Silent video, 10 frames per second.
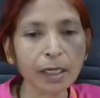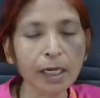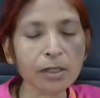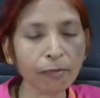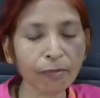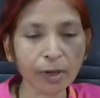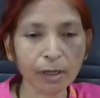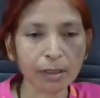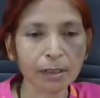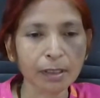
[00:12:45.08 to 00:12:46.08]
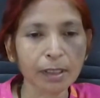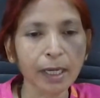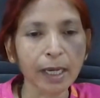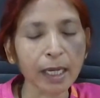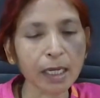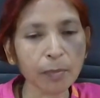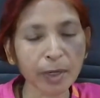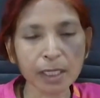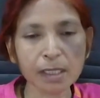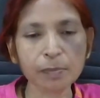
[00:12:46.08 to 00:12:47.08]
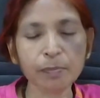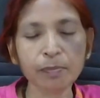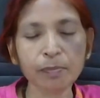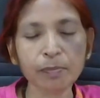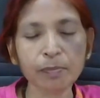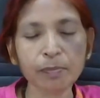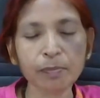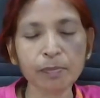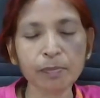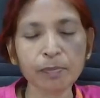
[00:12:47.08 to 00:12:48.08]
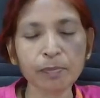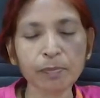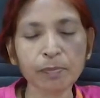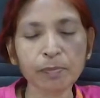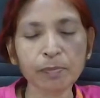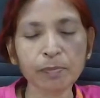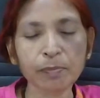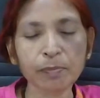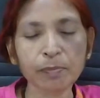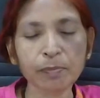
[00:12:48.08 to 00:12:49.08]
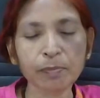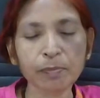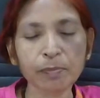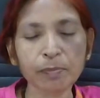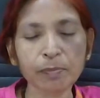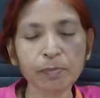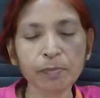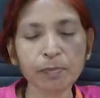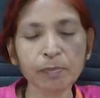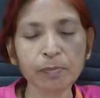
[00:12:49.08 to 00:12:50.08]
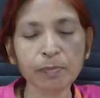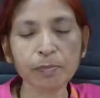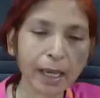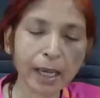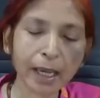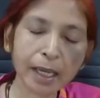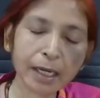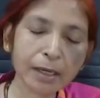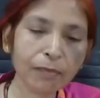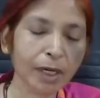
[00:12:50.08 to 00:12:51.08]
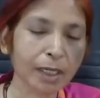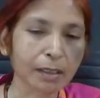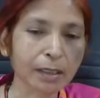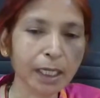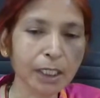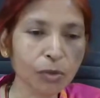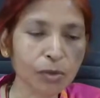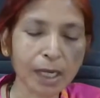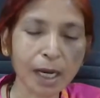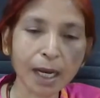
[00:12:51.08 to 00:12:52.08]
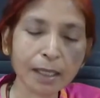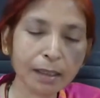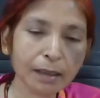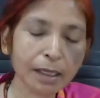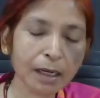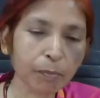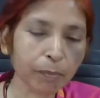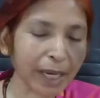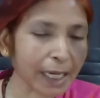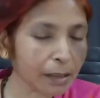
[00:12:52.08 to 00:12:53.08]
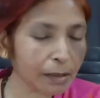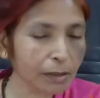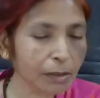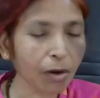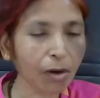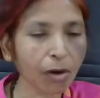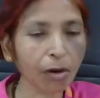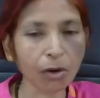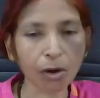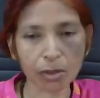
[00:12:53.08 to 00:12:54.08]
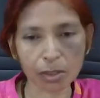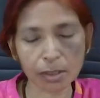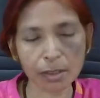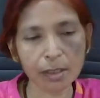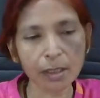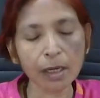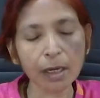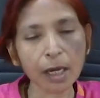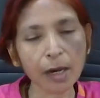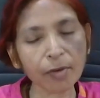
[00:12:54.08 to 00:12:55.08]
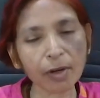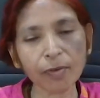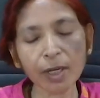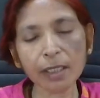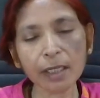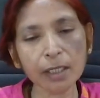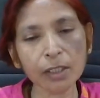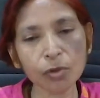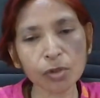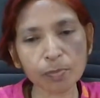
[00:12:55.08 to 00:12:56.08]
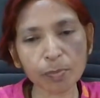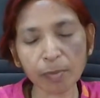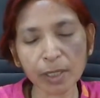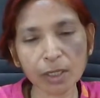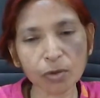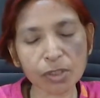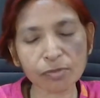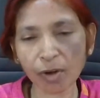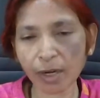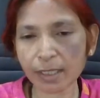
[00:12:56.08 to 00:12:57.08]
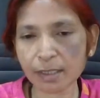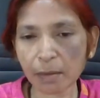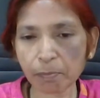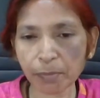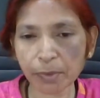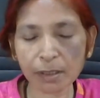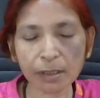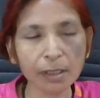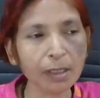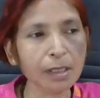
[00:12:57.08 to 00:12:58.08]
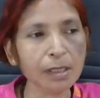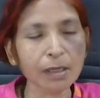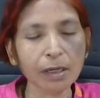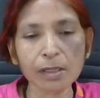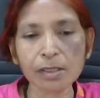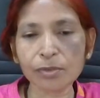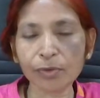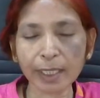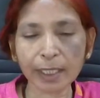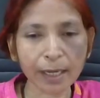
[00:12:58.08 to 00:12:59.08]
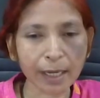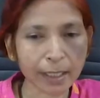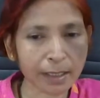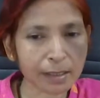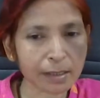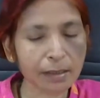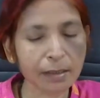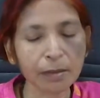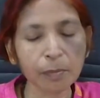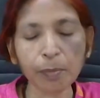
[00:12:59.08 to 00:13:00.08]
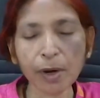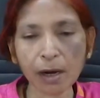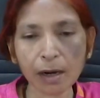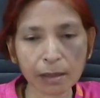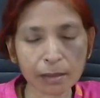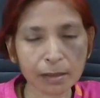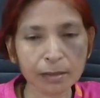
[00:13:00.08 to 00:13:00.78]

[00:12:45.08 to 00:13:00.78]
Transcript: interfere anybody's to use this type of goods. Anyone can use, either they are paying or not. Everyone can use public goods, for example, street lights, park